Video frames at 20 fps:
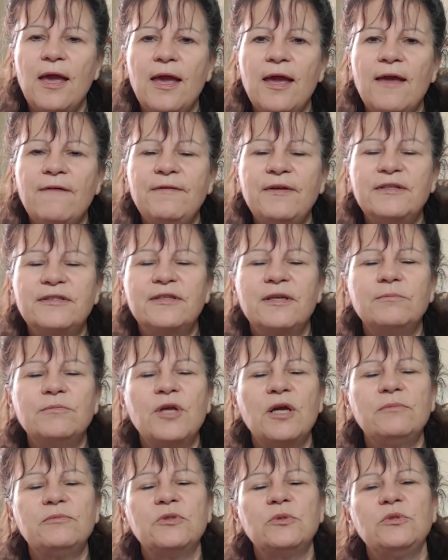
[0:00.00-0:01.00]
And then
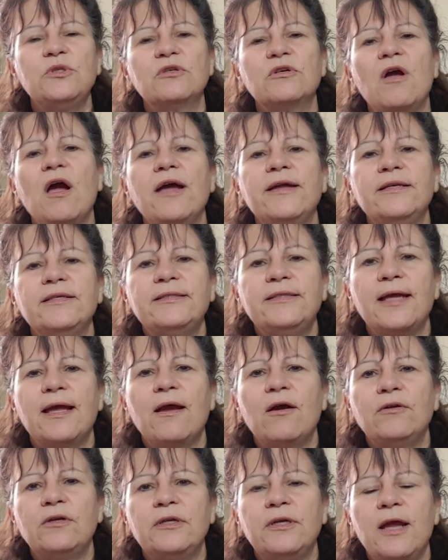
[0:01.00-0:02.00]
sometimes when you're kind of
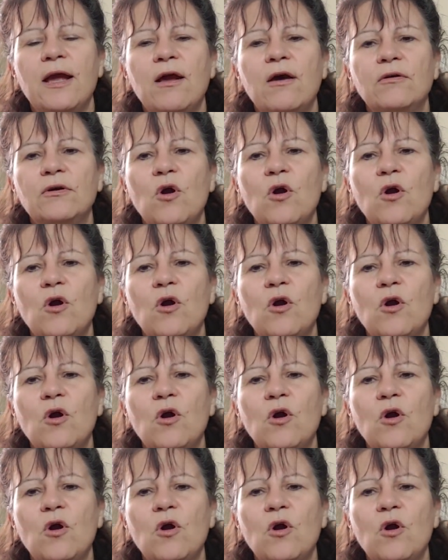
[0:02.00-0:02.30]
down and out,